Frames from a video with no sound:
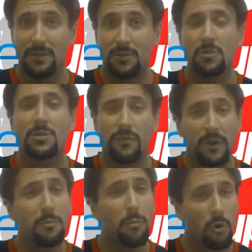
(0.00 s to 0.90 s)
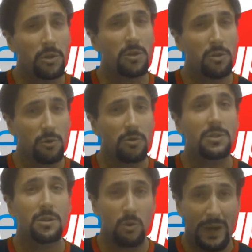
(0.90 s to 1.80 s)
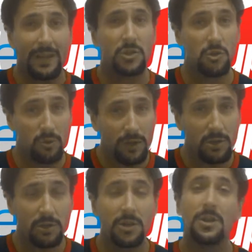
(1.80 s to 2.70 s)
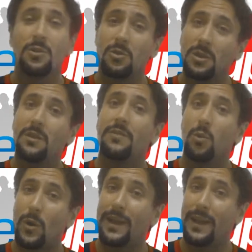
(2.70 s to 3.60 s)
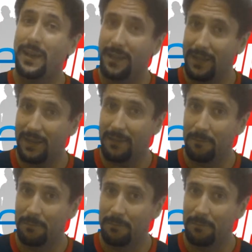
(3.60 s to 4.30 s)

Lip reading: So it's very important to use the correct structure to give the right idea.